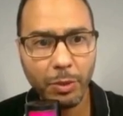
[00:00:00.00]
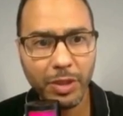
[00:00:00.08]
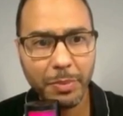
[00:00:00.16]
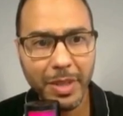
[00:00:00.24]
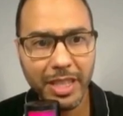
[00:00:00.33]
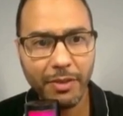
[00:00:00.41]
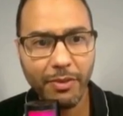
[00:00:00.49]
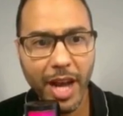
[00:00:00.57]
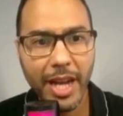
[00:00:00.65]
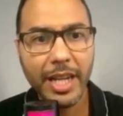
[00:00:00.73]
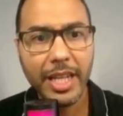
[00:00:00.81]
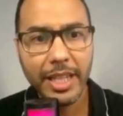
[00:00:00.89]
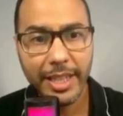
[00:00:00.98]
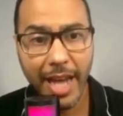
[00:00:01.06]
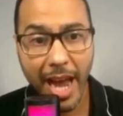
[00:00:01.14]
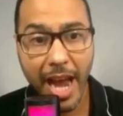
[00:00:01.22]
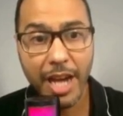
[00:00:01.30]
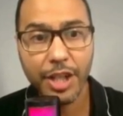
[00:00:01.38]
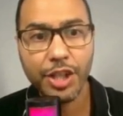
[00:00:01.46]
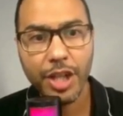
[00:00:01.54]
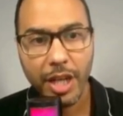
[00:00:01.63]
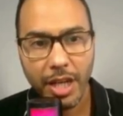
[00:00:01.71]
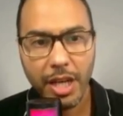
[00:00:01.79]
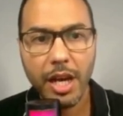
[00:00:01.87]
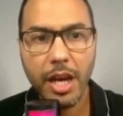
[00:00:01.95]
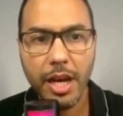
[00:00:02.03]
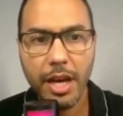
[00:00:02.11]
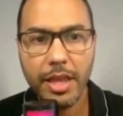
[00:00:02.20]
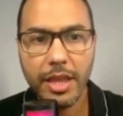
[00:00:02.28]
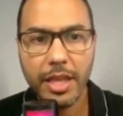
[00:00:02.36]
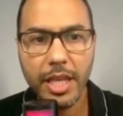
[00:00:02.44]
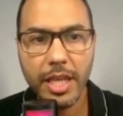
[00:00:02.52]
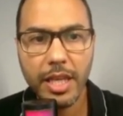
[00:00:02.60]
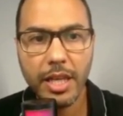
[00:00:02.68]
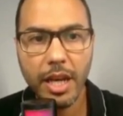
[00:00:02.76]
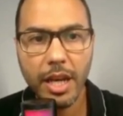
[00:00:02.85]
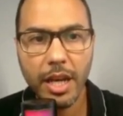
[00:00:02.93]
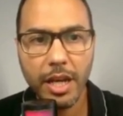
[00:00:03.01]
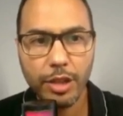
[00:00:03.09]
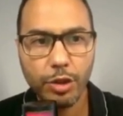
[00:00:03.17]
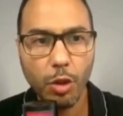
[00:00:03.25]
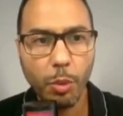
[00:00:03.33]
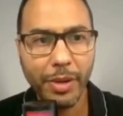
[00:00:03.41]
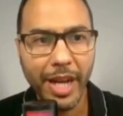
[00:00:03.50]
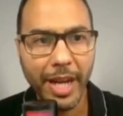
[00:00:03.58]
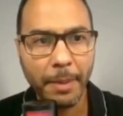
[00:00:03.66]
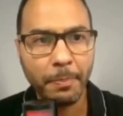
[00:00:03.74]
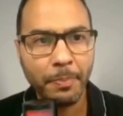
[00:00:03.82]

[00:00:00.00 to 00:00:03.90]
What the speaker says: we specify, dash the stope name.